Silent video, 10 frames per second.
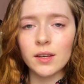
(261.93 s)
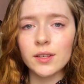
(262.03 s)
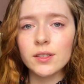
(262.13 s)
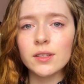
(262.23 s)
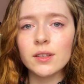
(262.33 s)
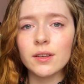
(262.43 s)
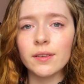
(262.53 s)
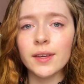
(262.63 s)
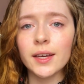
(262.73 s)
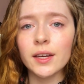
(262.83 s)
is
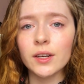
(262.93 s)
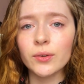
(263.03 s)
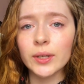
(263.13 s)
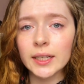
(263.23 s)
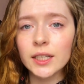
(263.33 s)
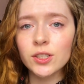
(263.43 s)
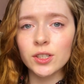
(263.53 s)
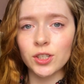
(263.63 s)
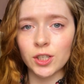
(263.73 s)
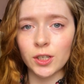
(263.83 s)
the
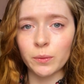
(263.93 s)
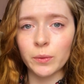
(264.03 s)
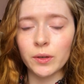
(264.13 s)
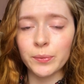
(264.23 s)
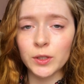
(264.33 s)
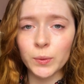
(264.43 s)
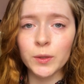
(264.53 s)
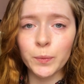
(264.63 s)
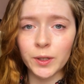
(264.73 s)
relationship between